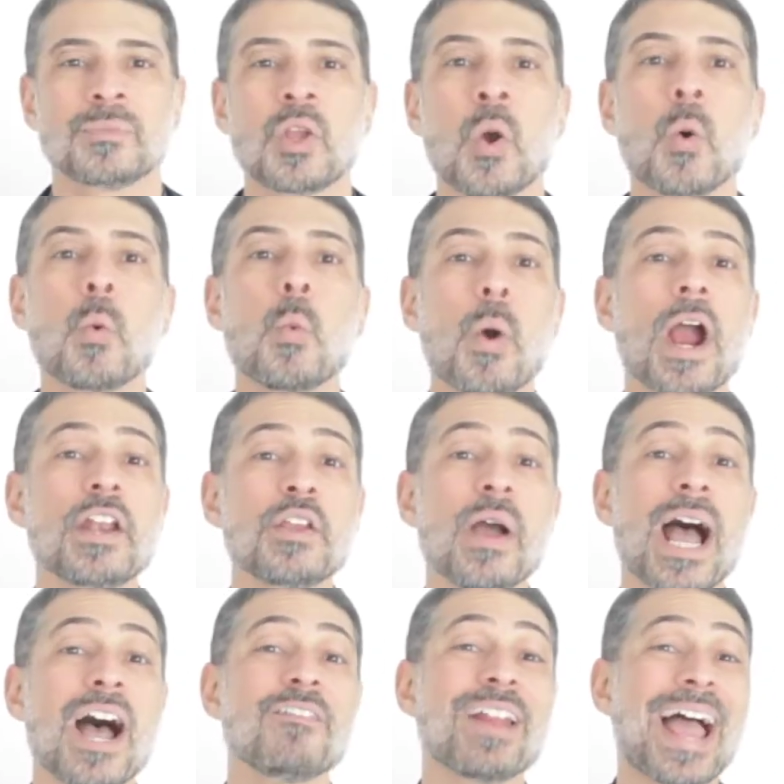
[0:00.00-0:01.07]
When you
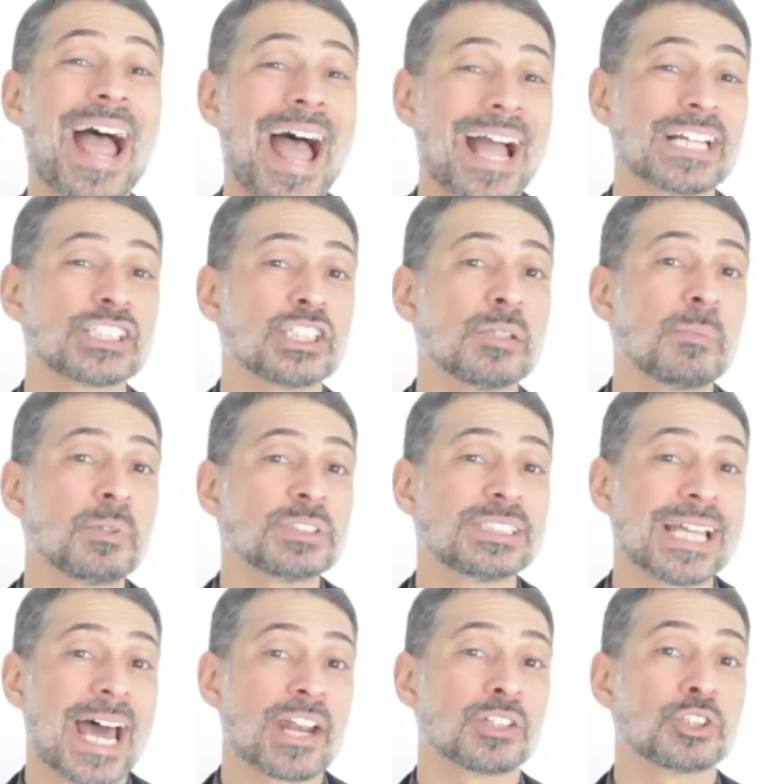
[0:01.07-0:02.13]
have actionable
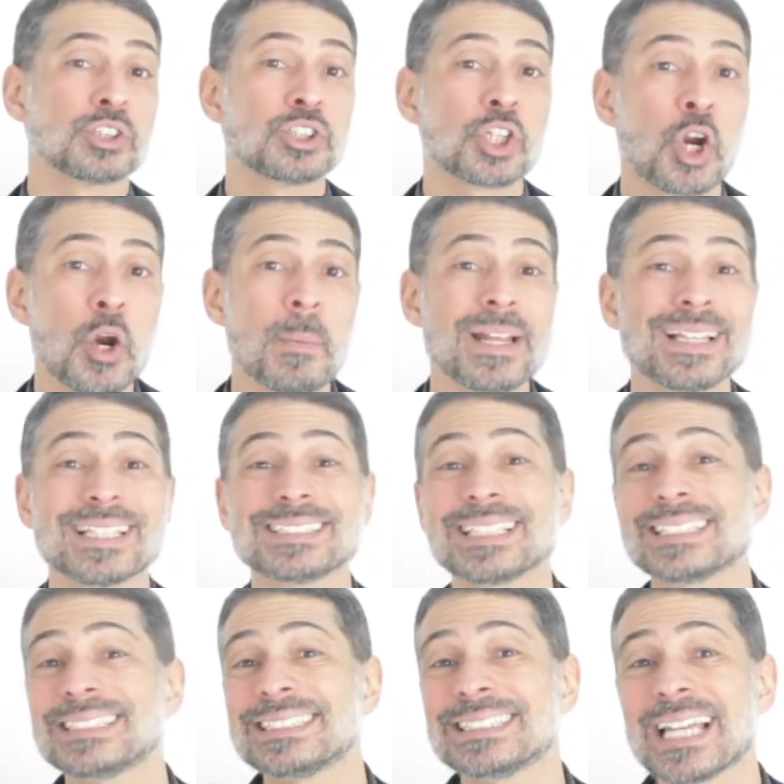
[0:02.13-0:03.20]
data determining the
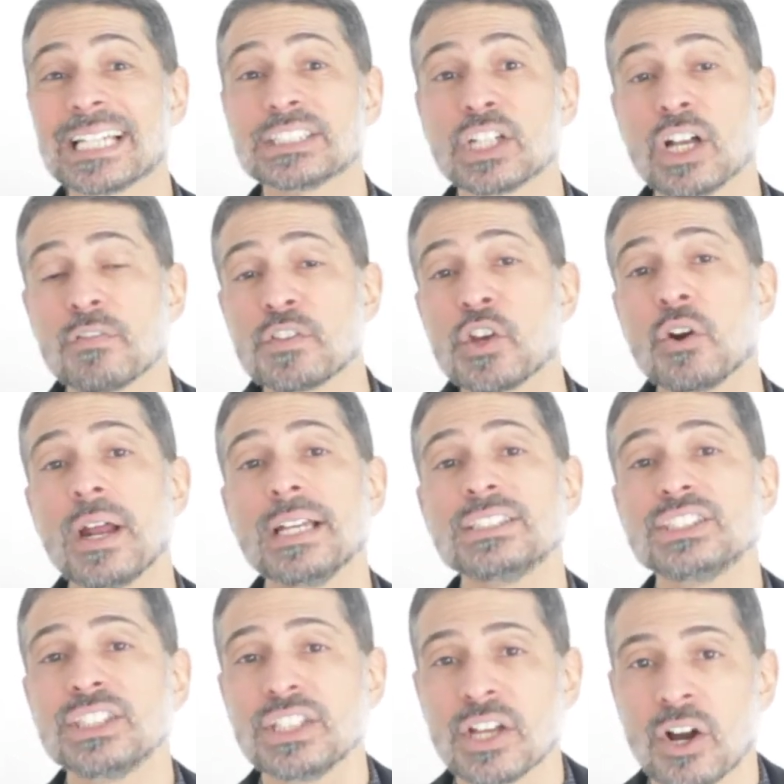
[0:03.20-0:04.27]
success of your
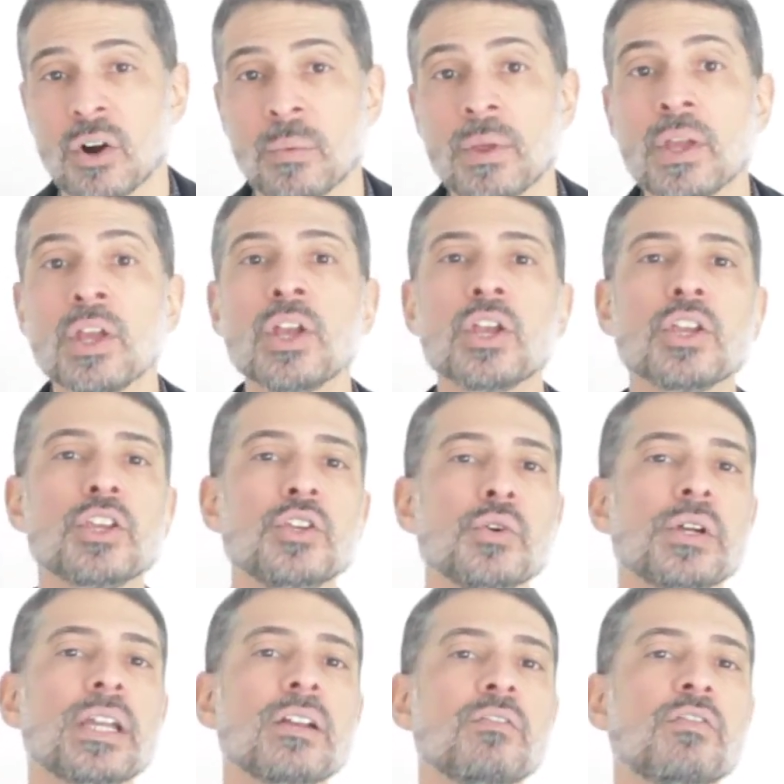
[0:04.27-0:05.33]
SEO,
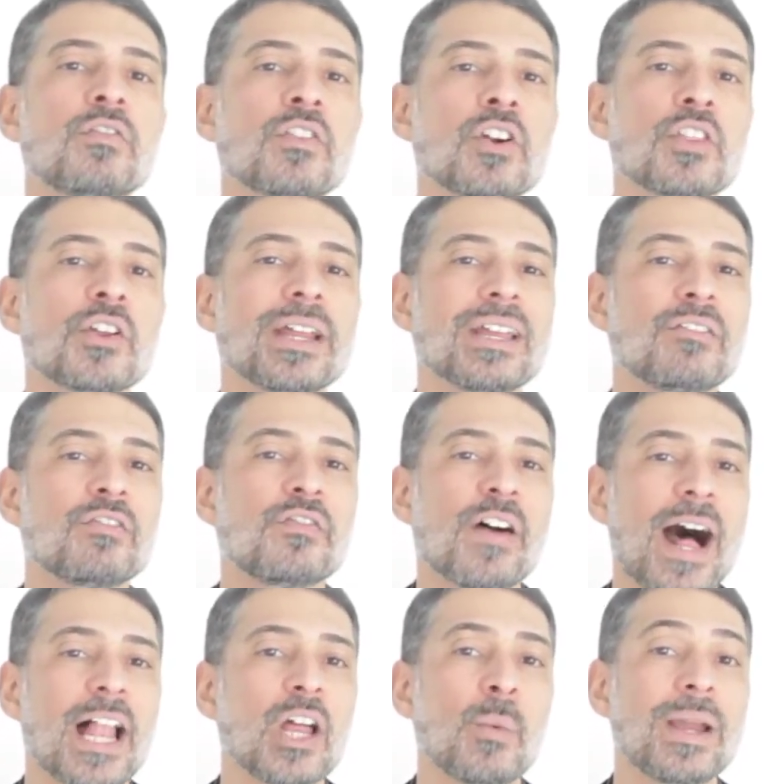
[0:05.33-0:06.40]
you can further
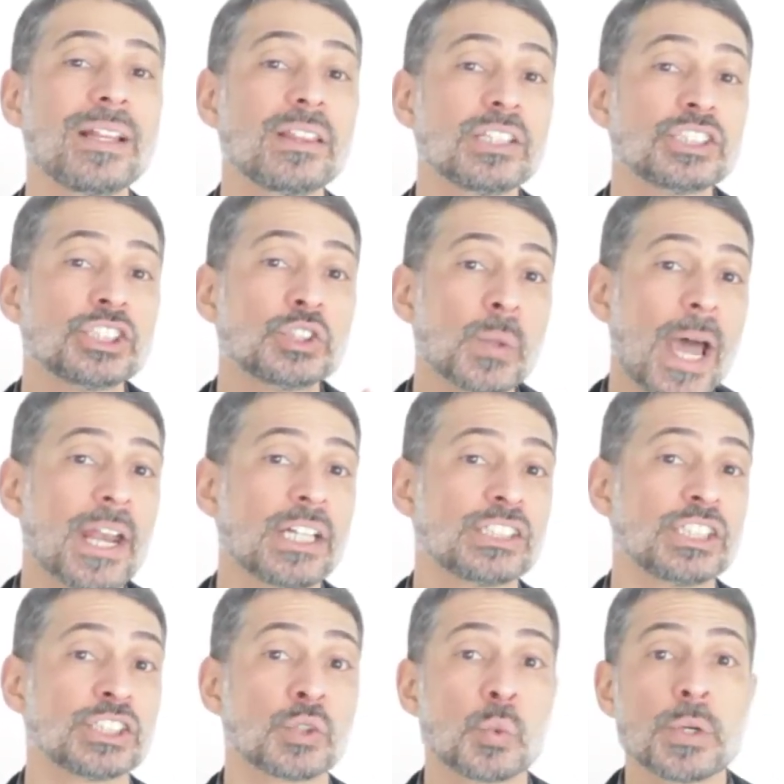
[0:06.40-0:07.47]
evaluate the
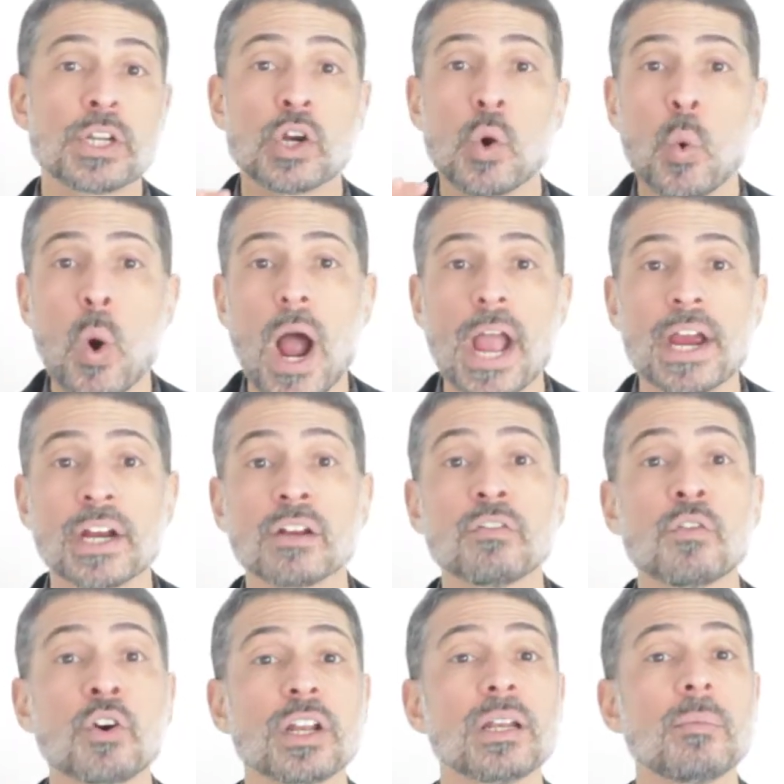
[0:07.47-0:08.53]
strategies required
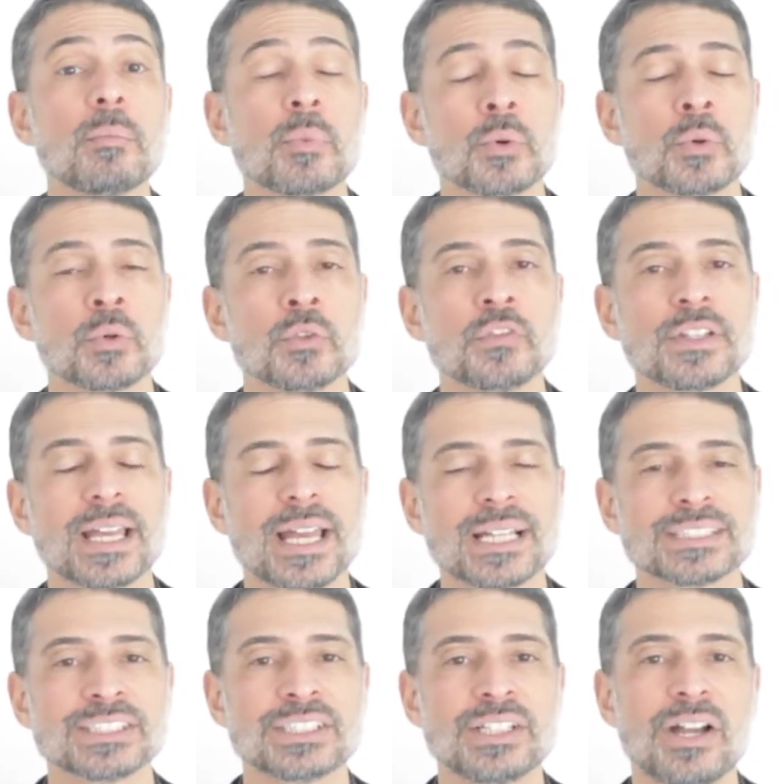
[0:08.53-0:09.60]
for an improved
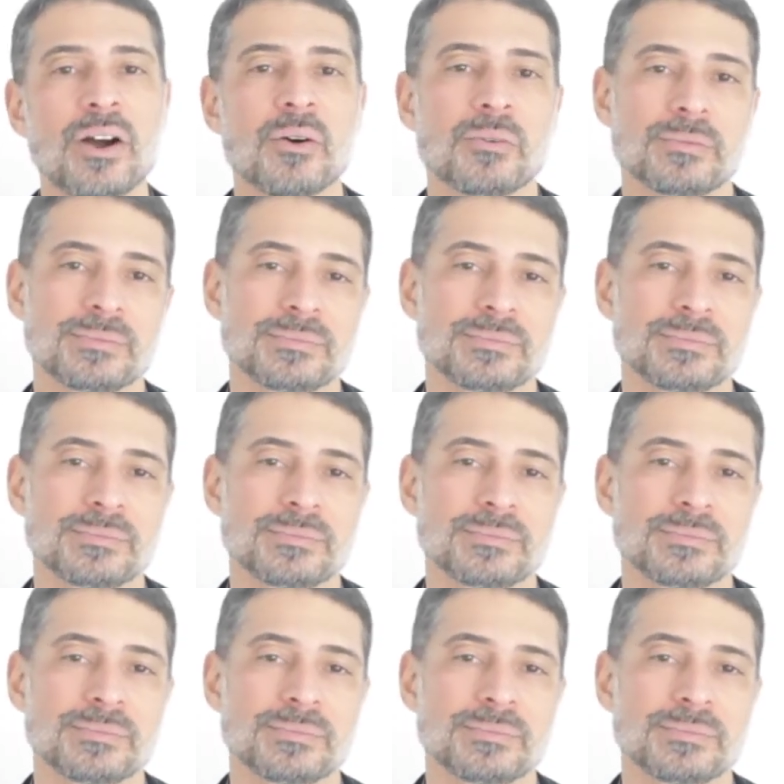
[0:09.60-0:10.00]
SEO.